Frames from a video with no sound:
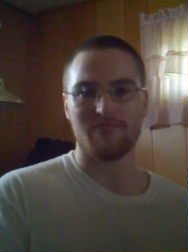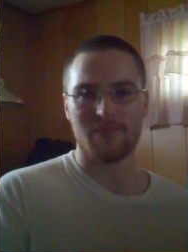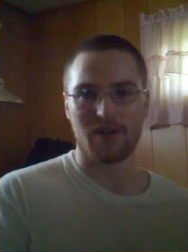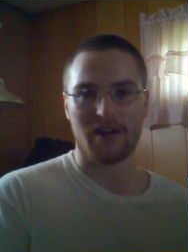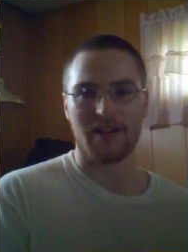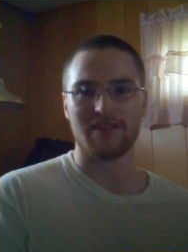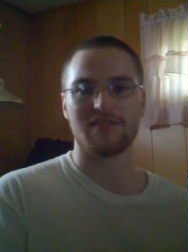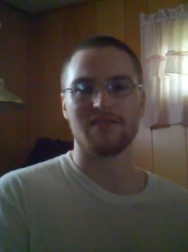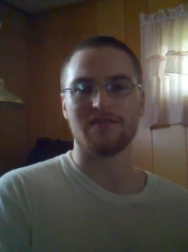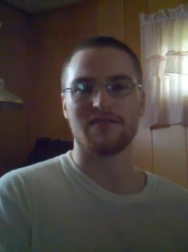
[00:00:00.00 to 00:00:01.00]
okay,
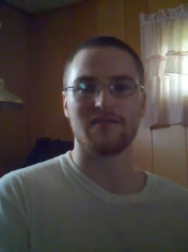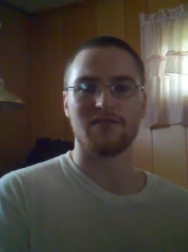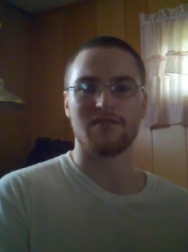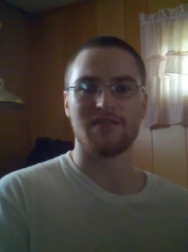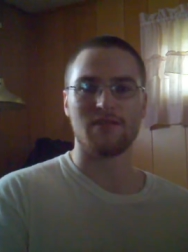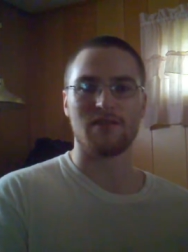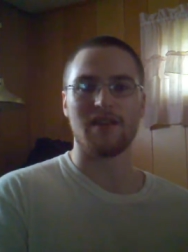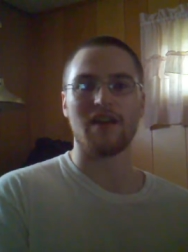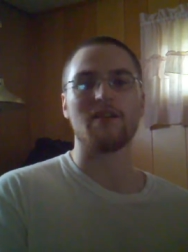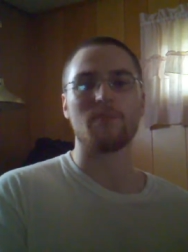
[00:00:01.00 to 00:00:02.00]
this is, see,
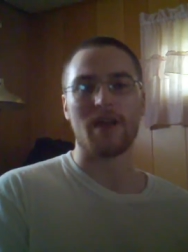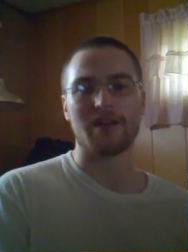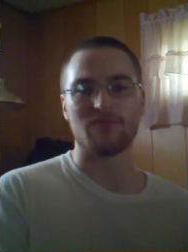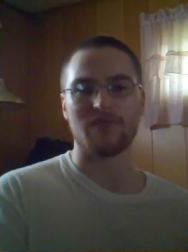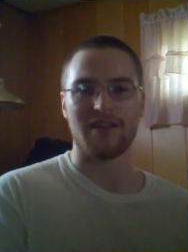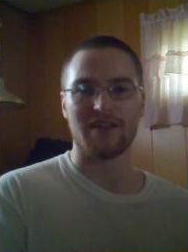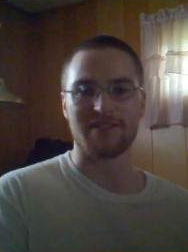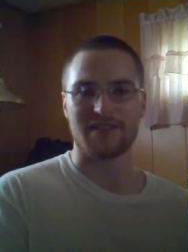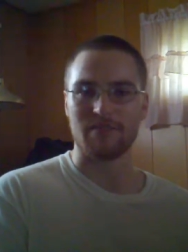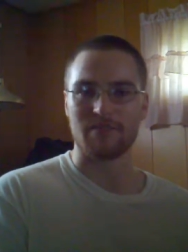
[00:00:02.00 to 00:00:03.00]
I'll get back to it later
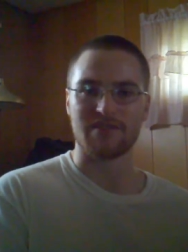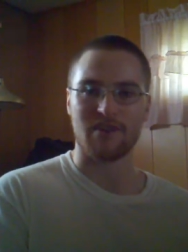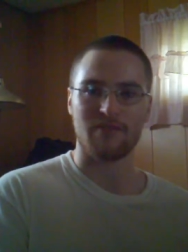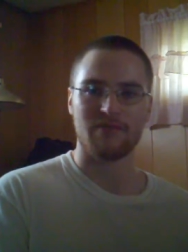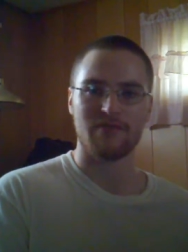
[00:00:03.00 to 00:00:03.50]
type stuff.